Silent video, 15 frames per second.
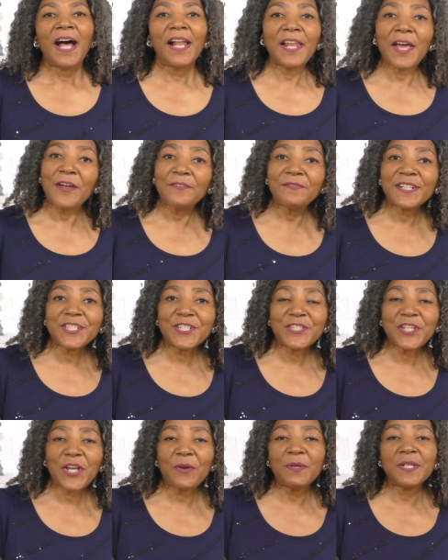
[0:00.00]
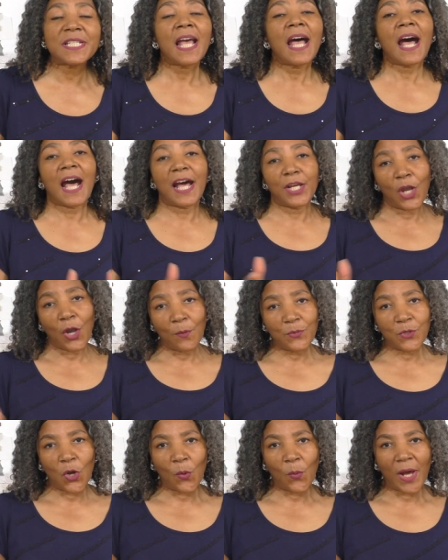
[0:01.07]
Hello fashion sewers, I hope
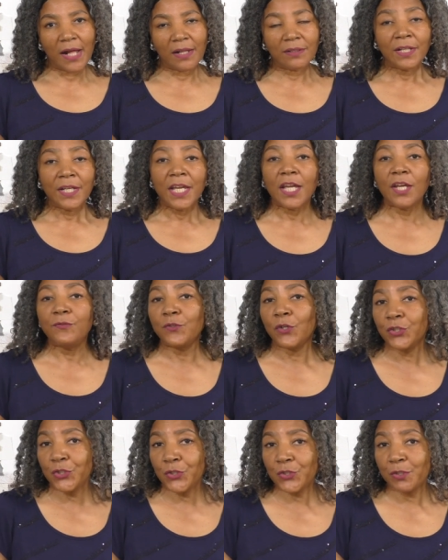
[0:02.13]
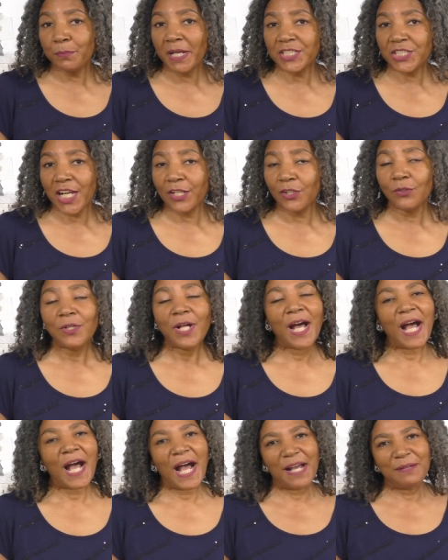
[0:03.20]
you're well. If you're new to my channel,
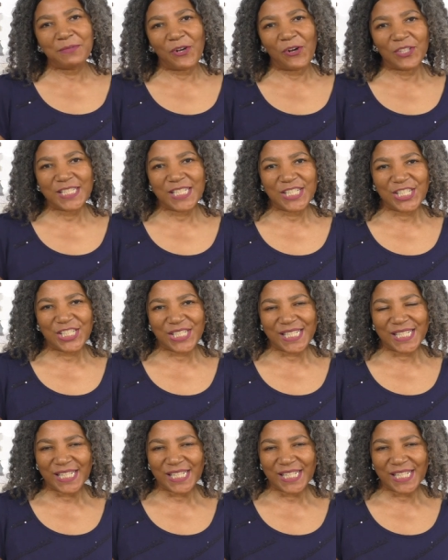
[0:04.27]
I'm Colleen G